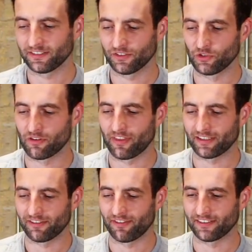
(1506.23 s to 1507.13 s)
all of
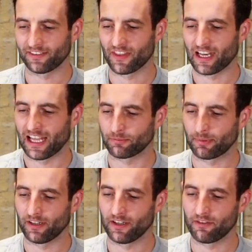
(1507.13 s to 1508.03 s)
that defence in the last
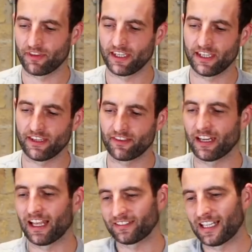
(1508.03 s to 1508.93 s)
part of the
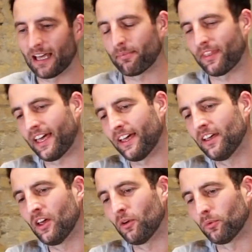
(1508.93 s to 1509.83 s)
last lap there
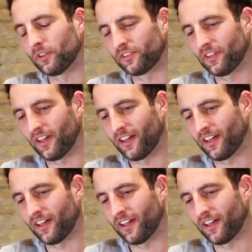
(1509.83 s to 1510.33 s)
was